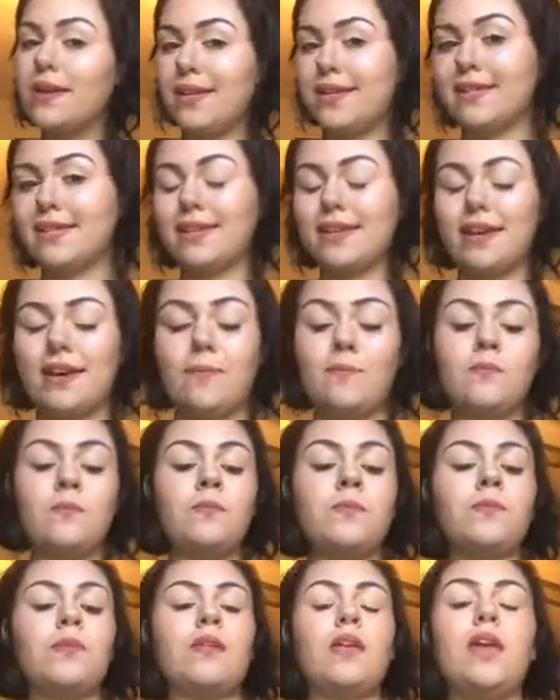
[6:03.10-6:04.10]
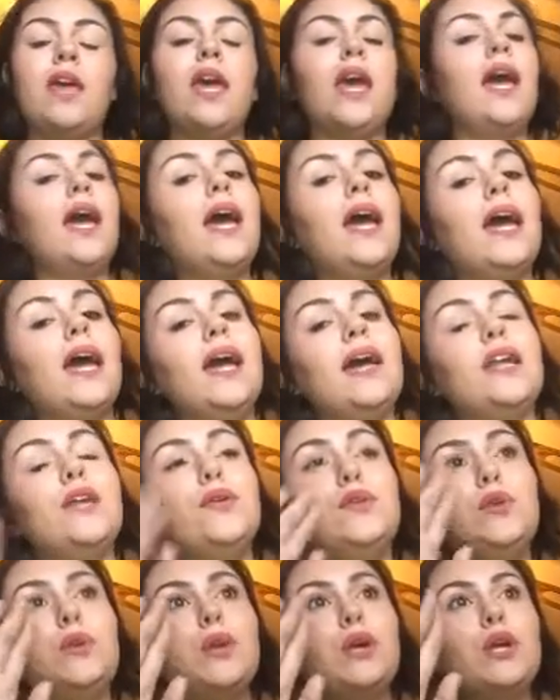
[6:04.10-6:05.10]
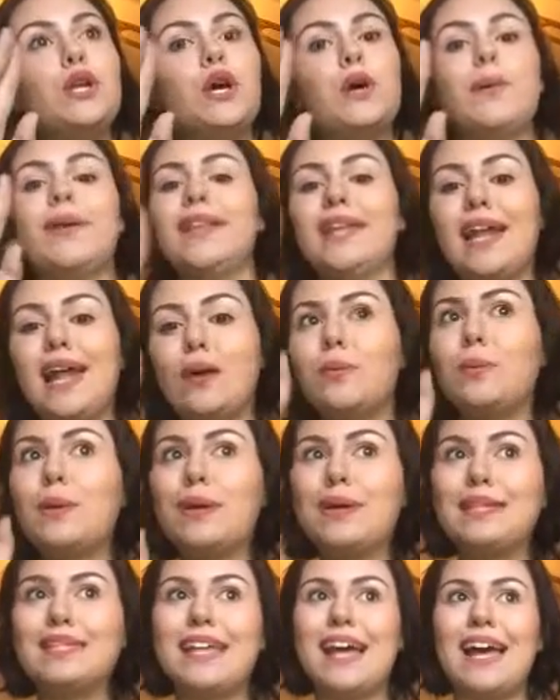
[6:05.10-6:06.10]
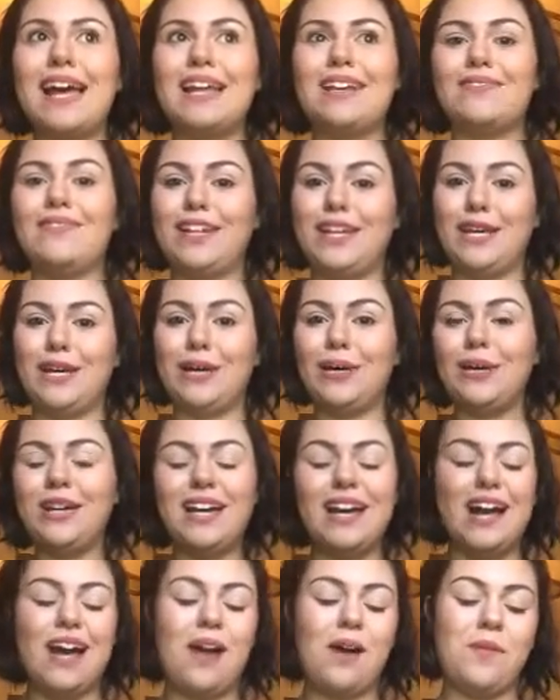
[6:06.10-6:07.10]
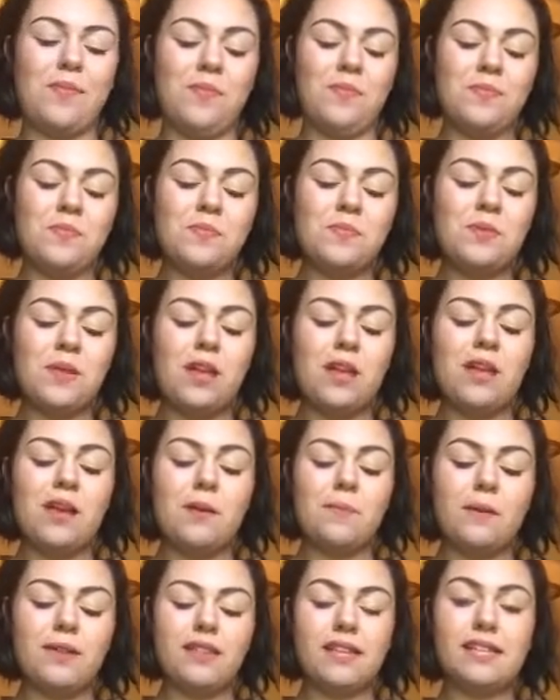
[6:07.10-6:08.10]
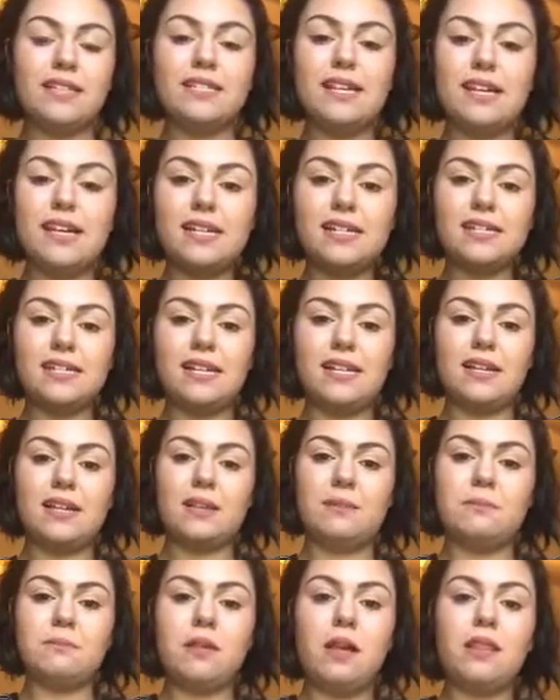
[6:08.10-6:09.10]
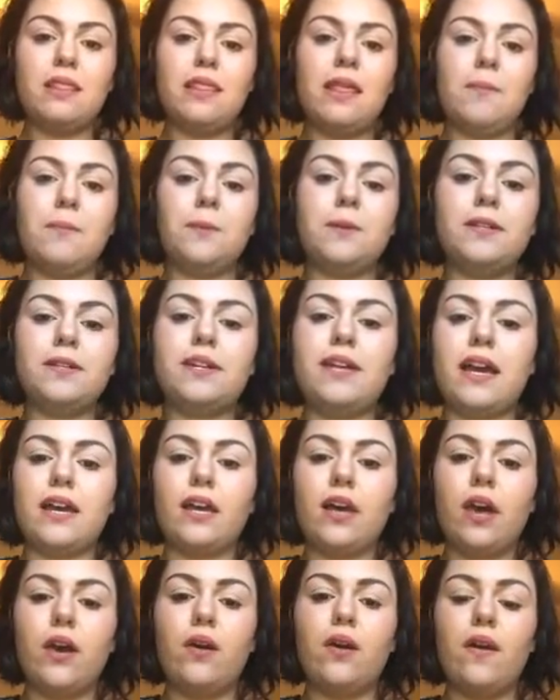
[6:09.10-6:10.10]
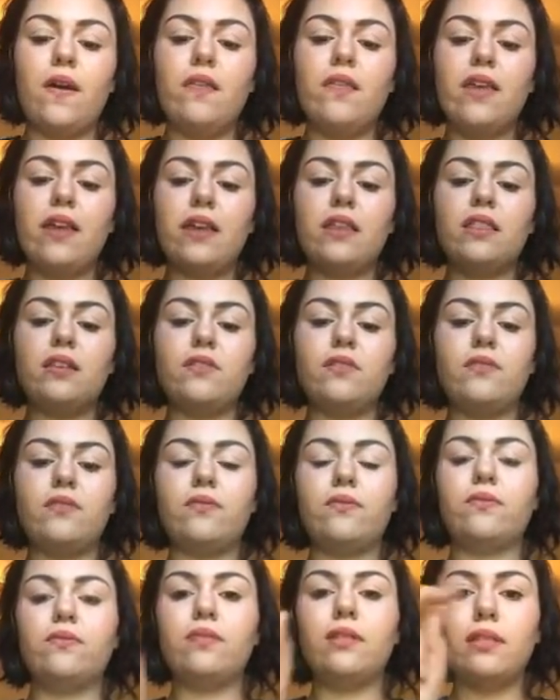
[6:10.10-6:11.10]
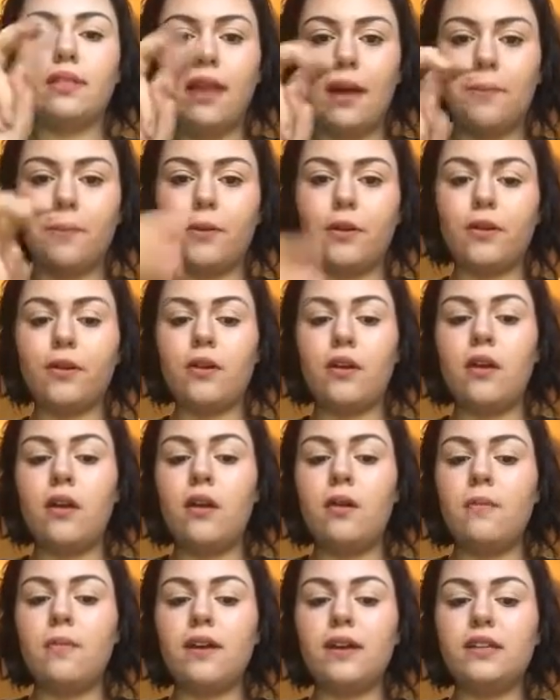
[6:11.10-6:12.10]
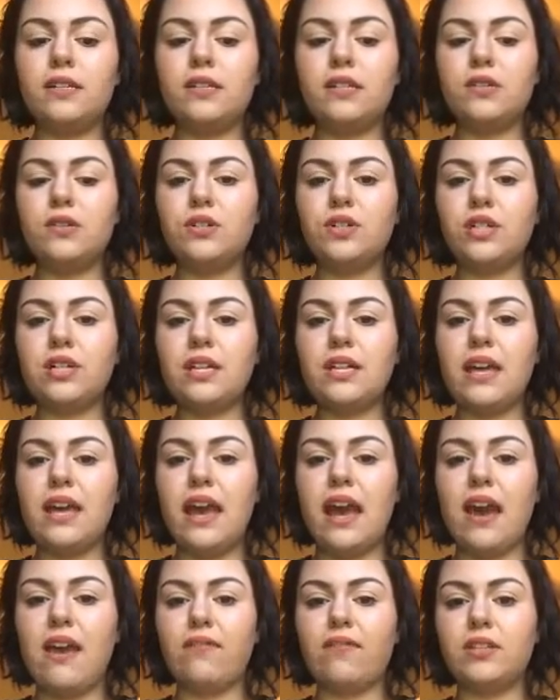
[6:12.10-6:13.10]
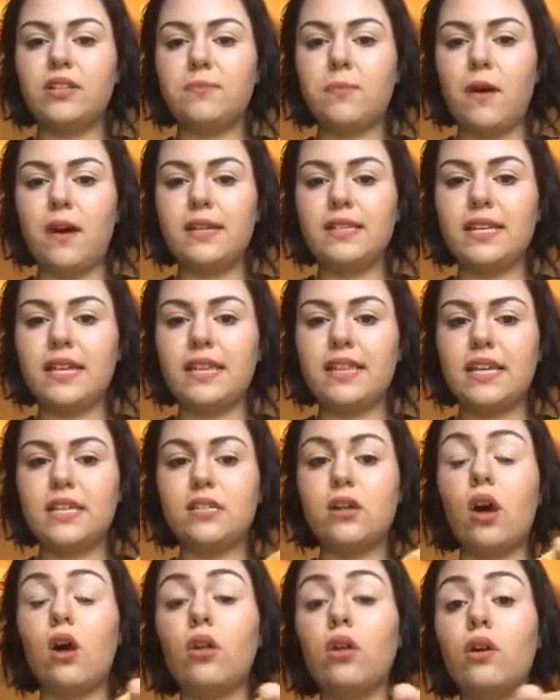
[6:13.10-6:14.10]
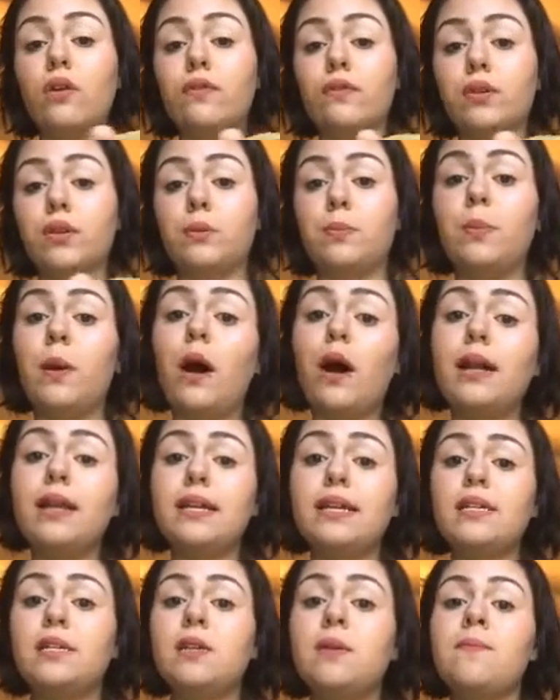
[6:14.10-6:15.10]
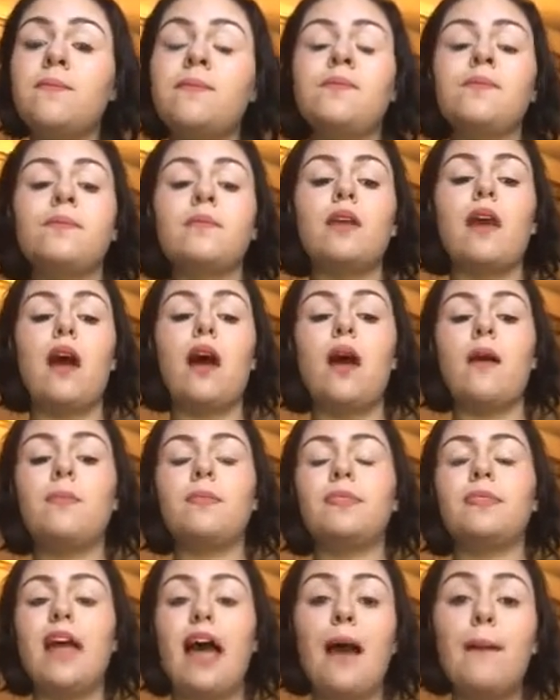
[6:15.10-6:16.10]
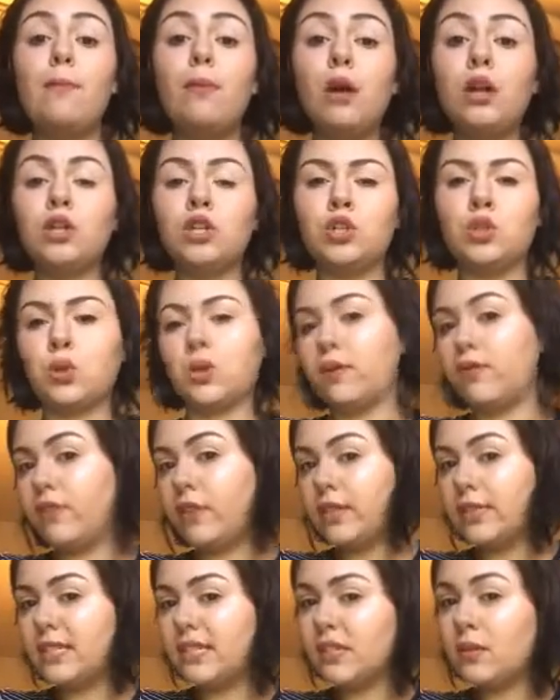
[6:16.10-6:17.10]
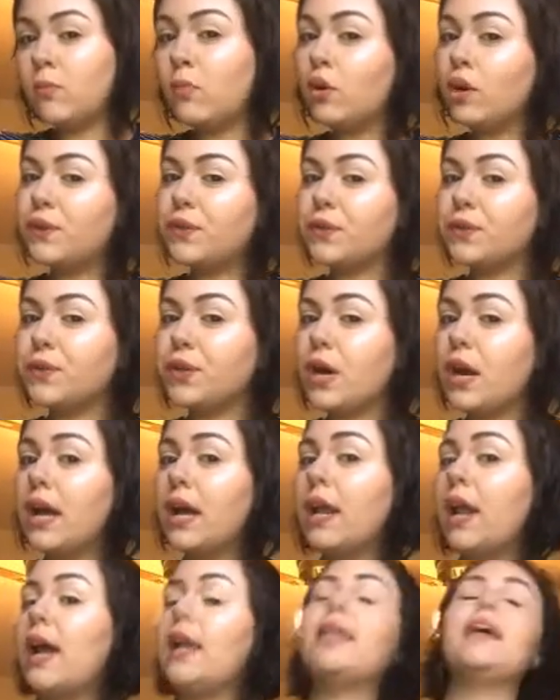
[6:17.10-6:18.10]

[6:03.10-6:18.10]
easily. And if you don't know about that, I'll post that in a video. But this is a leopard gecko, and they get this leopard because usually they have spots like this all over their bodies. I'm not sure if this is a morph or not. I